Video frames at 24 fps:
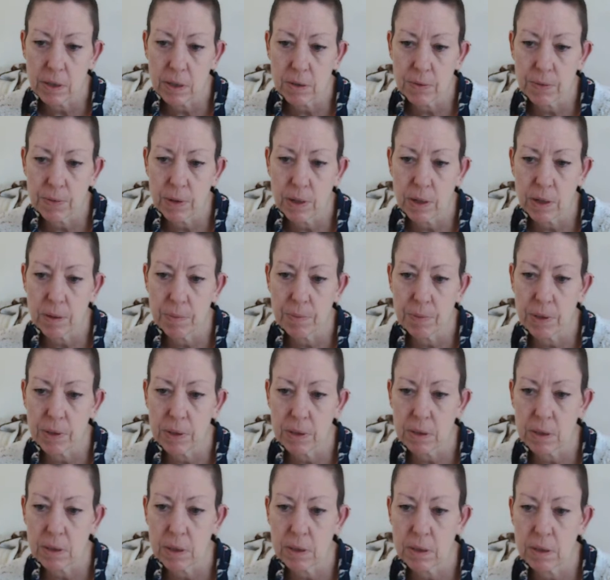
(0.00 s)
It's for a low
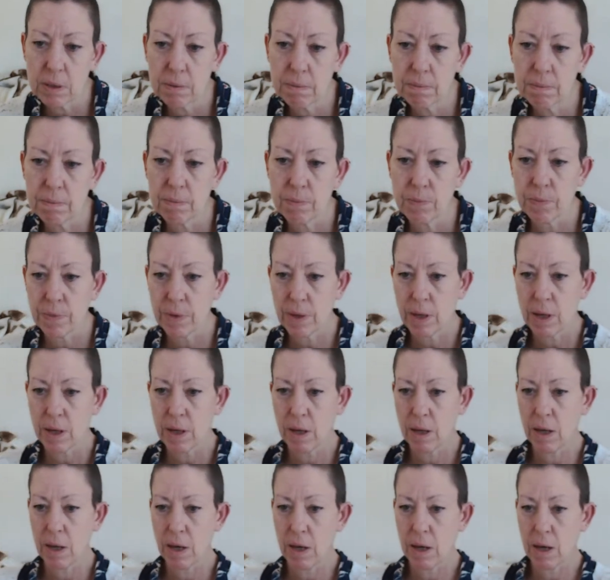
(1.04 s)
price item.
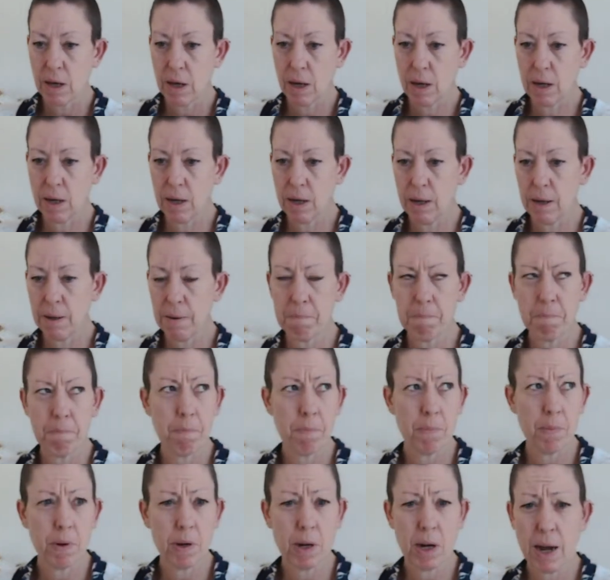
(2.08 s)

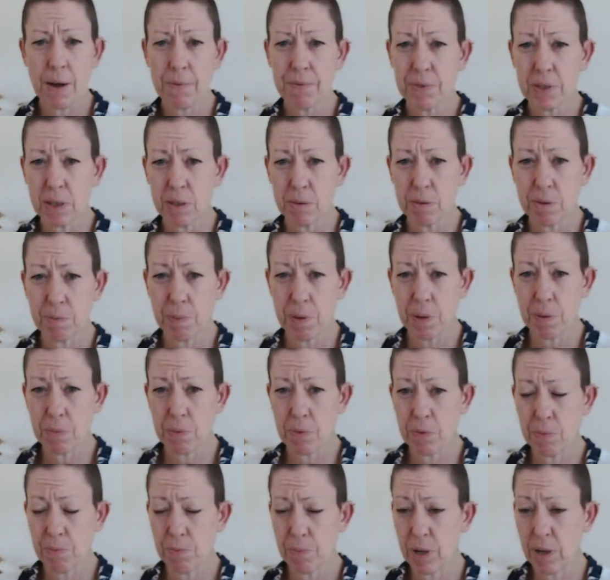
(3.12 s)
I have dealt with
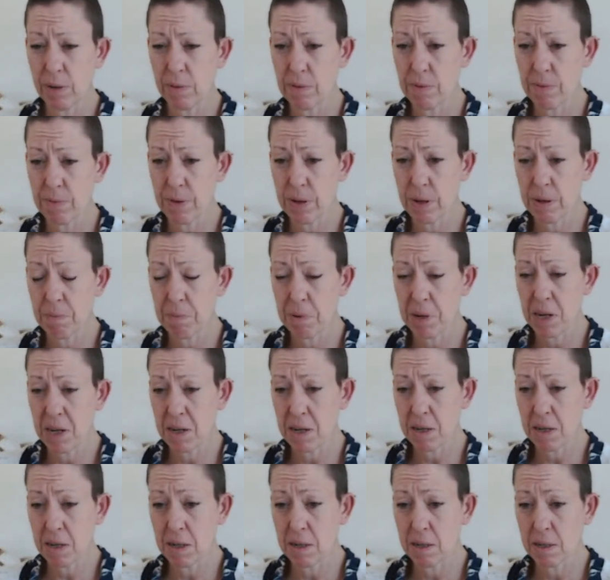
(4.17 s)
people with private
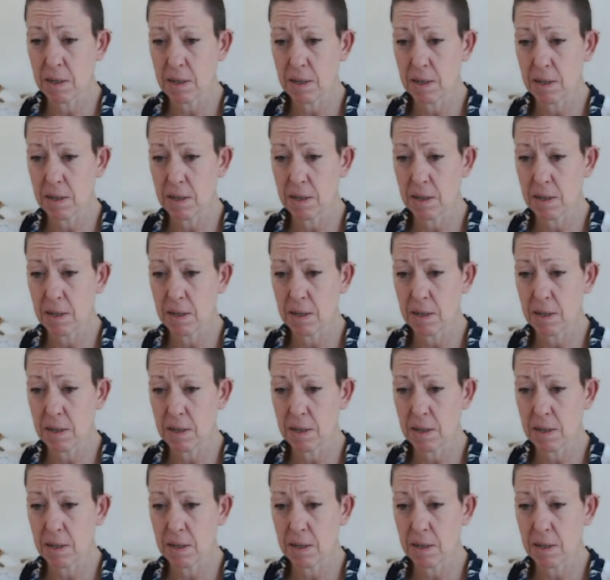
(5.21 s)
feedback.